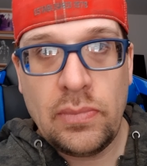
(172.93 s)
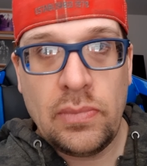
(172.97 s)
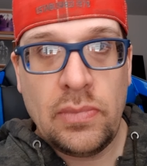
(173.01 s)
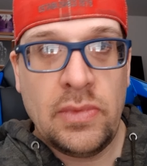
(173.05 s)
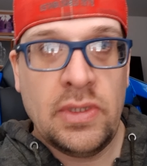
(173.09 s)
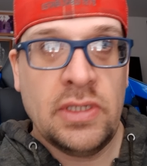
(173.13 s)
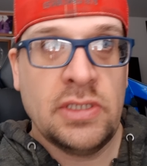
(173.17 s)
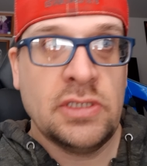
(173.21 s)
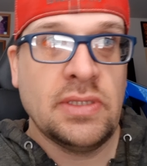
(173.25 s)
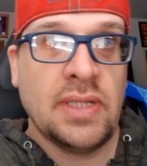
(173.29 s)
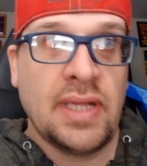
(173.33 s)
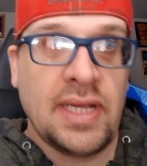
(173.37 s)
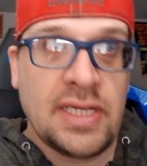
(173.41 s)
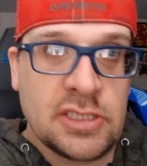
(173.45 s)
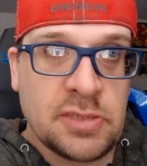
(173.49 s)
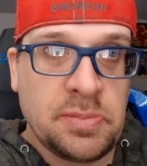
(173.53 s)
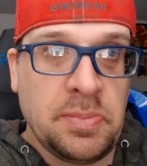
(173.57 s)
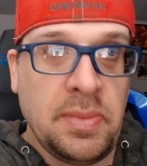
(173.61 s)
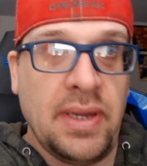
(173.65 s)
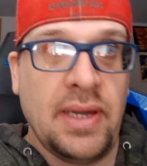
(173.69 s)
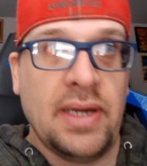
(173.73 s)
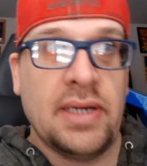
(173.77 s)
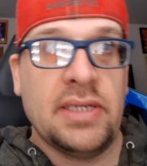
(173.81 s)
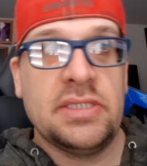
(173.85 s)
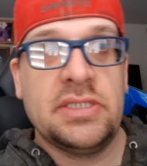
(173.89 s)
his last
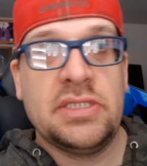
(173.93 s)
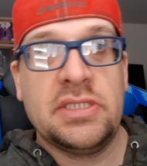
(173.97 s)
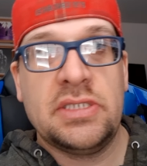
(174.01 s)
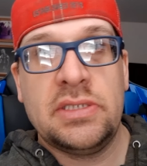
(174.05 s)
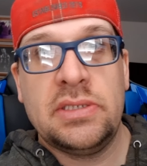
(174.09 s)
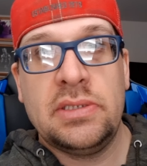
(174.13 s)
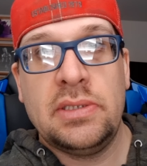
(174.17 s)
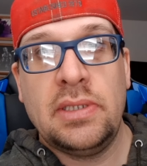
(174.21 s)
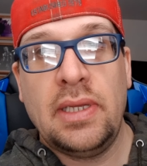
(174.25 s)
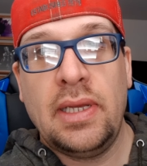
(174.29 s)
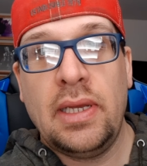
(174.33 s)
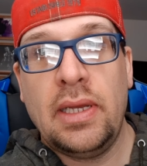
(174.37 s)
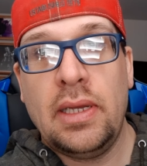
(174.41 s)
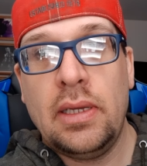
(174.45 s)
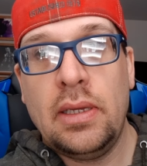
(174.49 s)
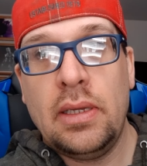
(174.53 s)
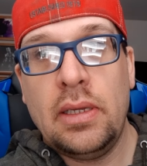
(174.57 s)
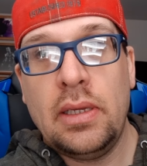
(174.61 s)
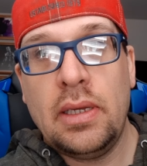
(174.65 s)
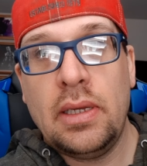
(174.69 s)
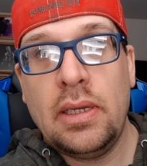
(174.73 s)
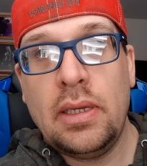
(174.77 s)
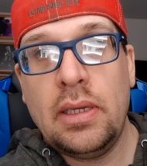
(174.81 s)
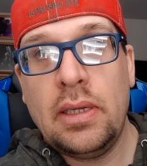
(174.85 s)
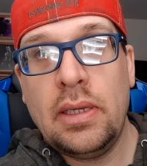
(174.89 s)
match
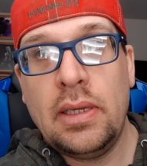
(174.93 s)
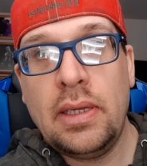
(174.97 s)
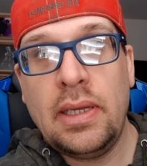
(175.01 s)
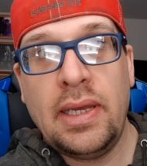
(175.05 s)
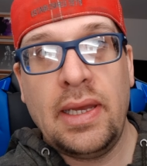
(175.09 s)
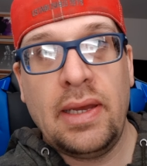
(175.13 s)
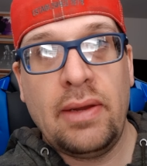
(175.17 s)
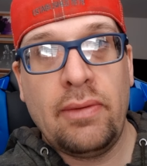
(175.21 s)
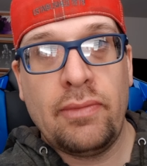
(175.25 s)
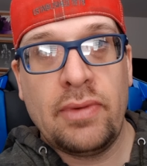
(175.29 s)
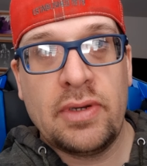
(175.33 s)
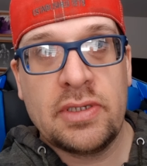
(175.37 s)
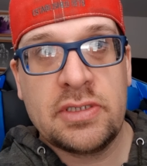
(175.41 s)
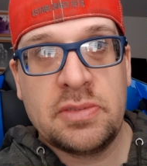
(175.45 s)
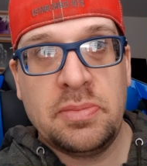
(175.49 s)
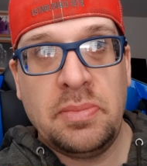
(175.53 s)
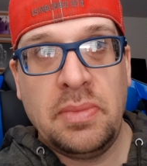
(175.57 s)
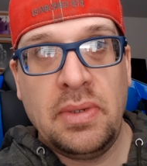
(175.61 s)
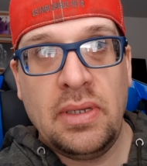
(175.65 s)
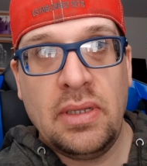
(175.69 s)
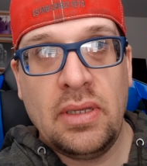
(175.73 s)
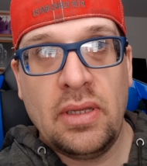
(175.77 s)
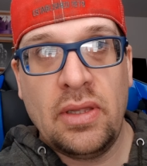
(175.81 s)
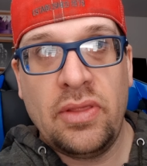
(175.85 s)
at WrestleMania,